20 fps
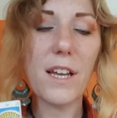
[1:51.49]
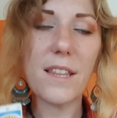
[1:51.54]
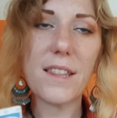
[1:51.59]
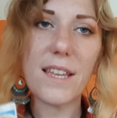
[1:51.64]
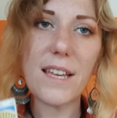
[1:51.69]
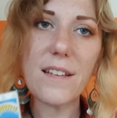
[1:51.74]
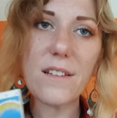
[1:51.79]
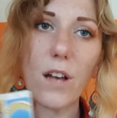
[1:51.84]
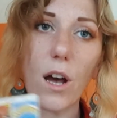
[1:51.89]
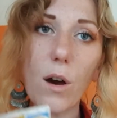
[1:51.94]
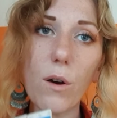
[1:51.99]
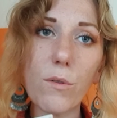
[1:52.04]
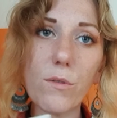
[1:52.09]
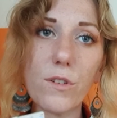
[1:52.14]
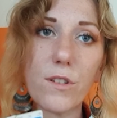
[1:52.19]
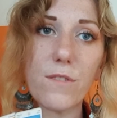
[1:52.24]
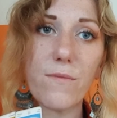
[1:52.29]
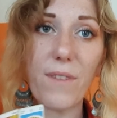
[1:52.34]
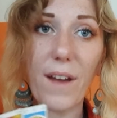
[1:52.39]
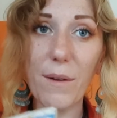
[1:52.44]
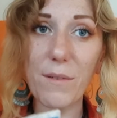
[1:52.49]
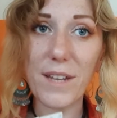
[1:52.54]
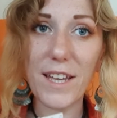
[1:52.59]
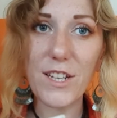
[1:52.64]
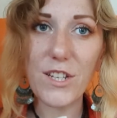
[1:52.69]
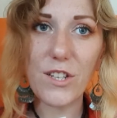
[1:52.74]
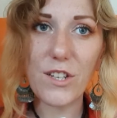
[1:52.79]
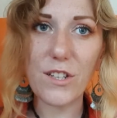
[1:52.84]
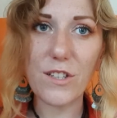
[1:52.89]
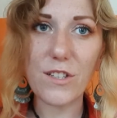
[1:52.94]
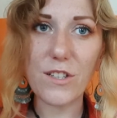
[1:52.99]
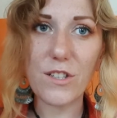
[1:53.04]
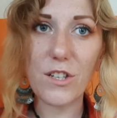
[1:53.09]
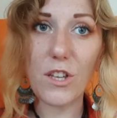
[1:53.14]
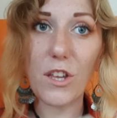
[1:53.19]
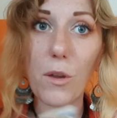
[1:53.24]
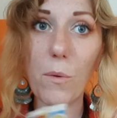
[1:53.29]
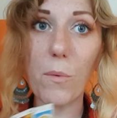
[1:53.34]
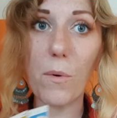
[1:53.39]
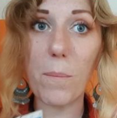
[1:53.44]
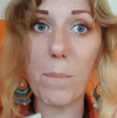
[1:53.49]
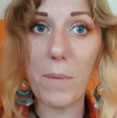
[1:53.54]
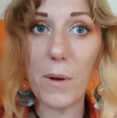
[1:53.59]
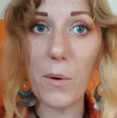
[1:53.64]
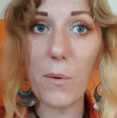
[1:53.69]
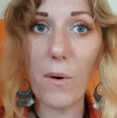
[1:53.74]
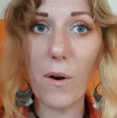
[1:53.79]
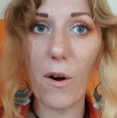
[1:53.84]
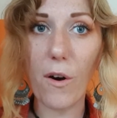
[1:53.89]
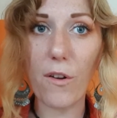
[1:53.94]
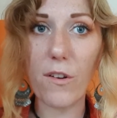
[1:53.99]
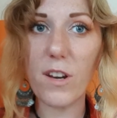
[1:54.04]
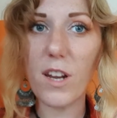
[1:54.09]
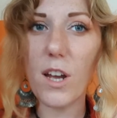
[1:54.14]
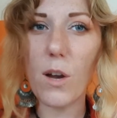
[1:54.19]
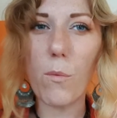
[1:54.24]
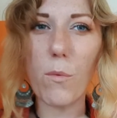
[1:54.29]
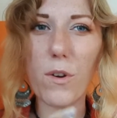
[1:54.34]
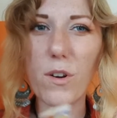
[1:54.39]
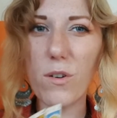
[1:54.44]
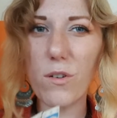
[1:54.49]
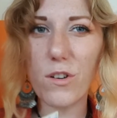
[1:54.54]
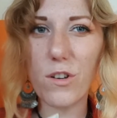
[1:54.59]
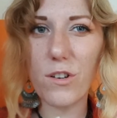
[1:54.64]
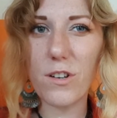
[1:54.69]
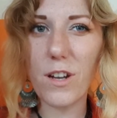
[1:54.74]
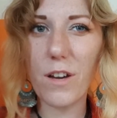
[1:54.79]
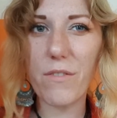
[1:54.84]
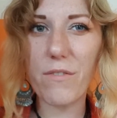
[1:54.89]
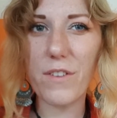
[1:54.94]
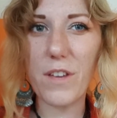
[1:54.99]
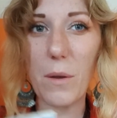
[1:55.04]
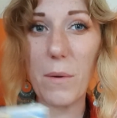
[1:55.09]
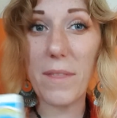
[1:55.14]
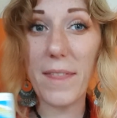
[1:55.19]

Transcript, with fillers: these old foundations that you were built on were not good enough for you.